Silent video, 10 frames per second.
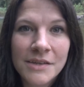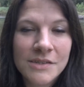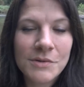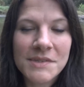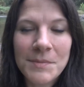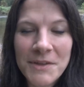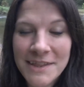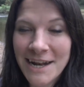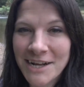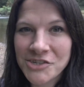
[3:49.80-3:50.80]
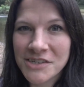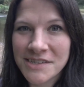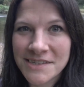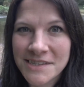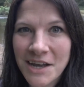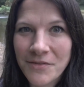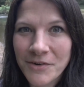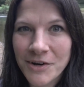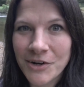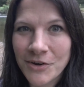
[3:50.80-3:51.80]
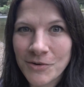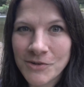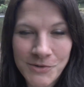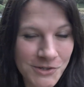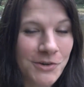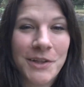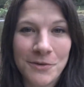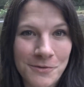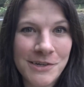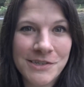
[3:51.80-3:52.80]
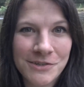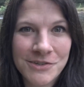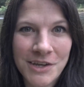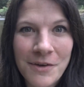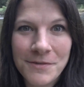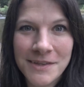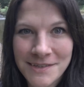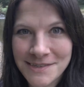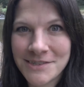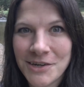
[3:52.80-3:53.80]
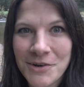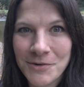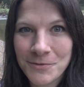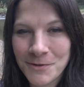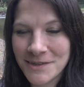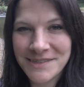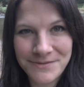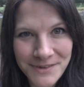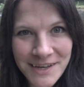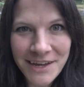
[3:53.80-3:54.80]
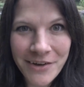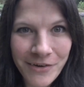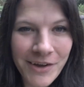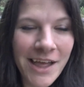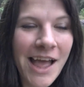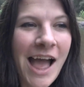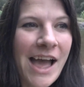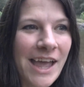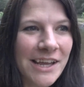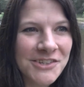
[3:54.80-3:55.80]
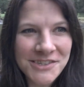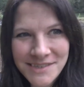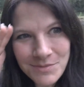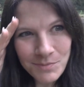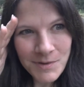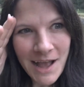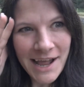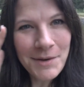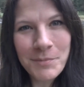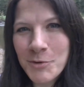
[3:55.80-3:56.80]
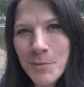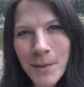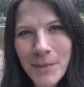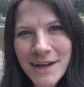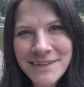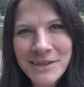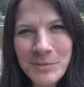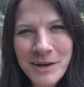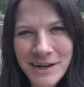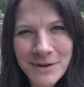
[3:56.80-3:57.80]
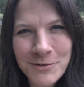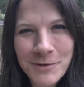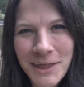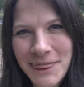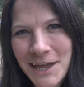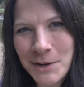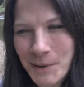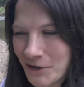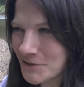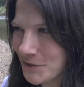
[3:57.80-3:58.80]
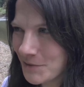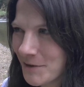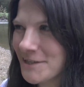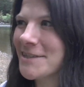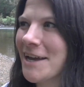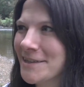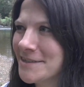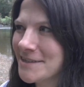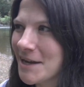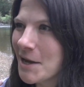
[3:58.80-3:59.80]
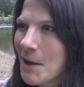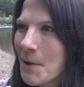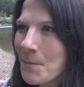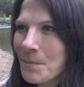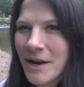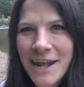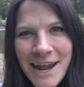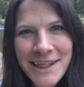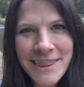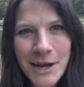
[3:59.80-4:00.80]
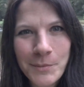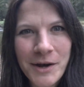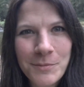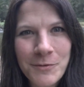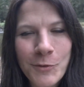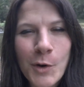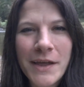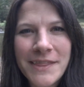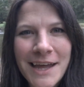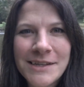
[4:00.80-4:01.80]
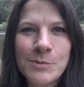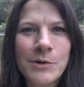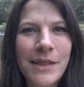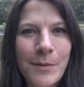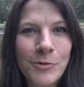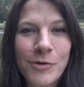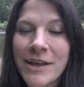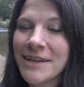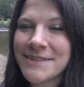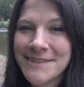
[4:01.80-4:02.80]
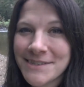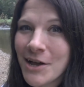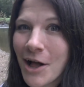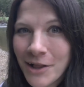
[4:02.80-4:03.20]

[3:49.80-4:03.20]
So something that I actually discovered during the research of this stone for this video, it just kind of blew my mind a little bit. I never really thought about it. it totally makes sense. But I hadn't thought about it before, and that is where labradorite gets its